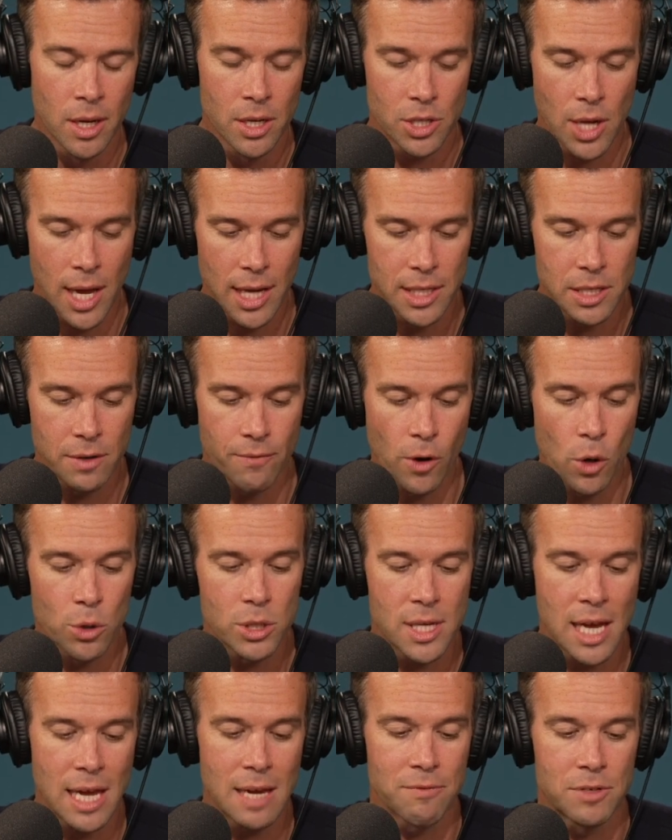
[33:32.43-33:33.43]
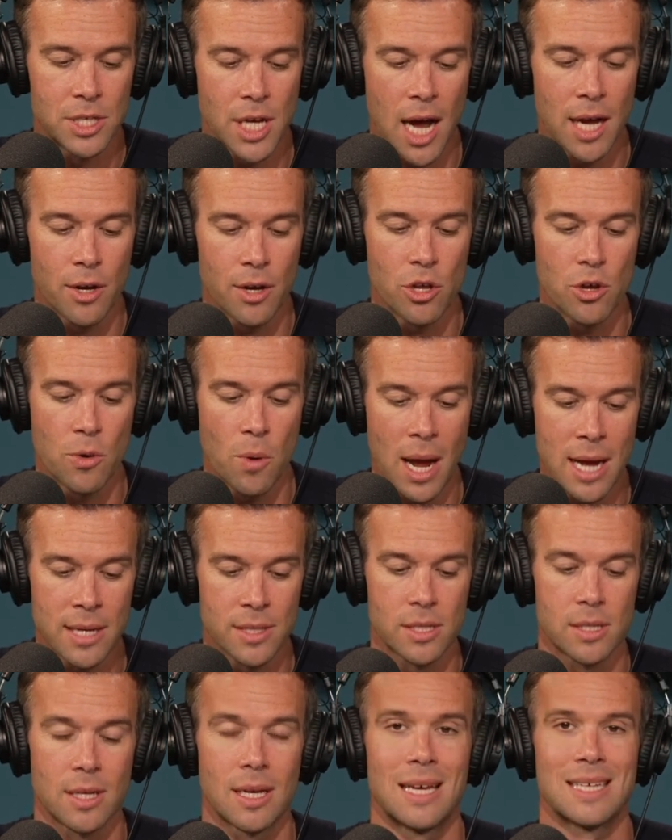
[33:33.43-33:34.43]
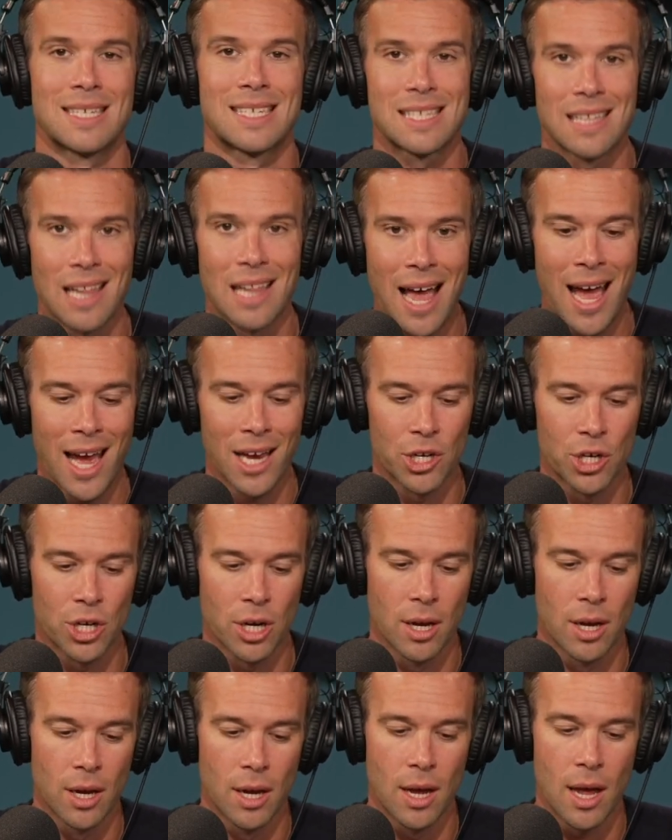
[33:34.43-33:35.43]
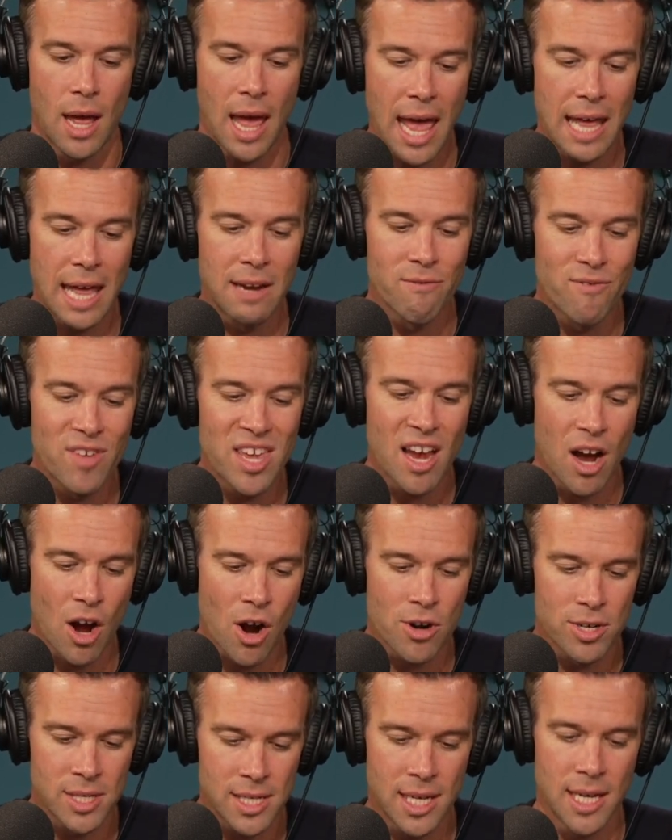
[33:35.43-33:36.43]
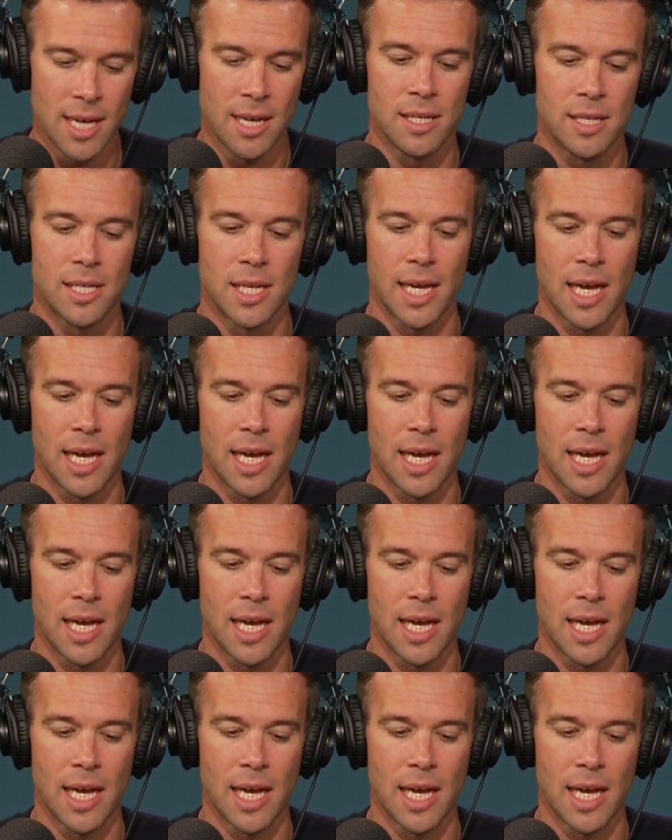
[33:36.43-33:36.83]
So head to votesave.us/NVRD